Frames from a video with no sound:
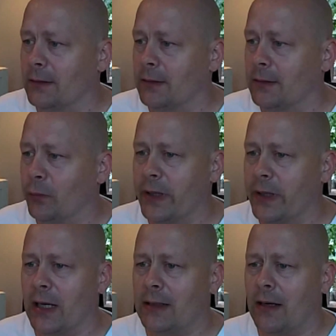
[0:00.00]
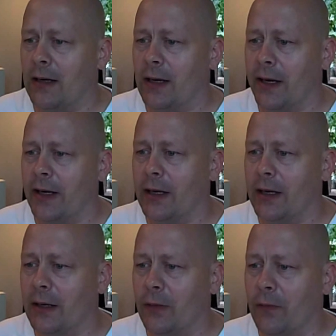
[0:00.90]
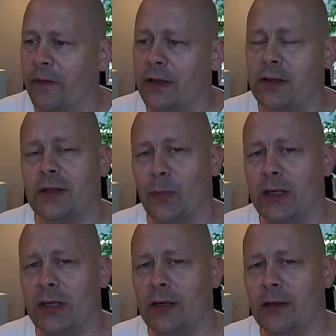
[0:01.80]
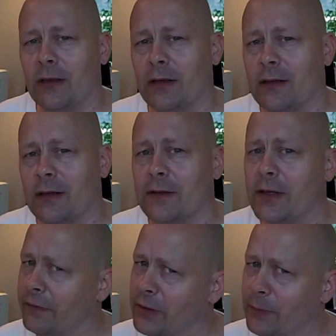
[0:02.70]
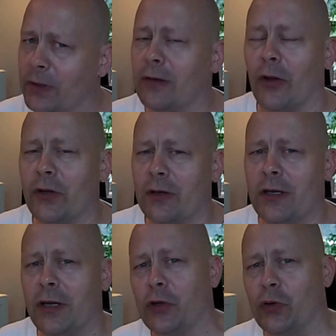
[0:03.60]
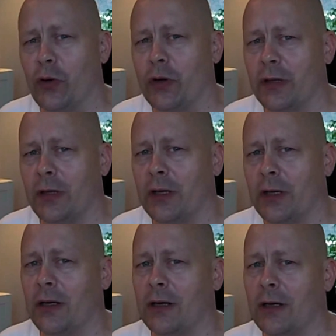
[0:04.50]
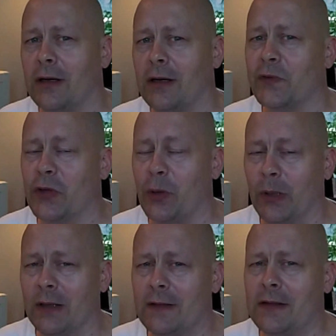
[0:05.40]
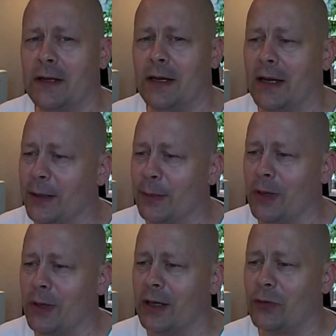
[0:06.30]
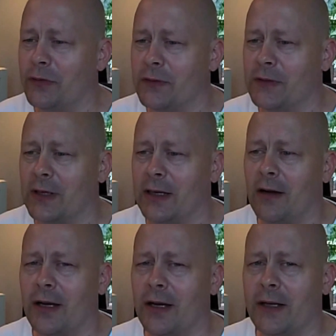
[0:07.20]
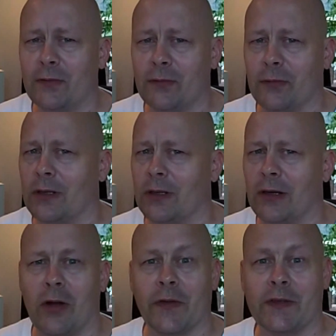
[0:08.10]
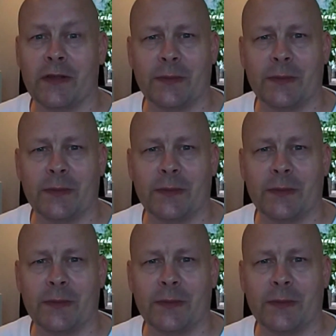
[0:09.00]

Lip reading: With that, I wish Martine a safe trip to London. Enjoy the summit, and make sure to say hi to Lance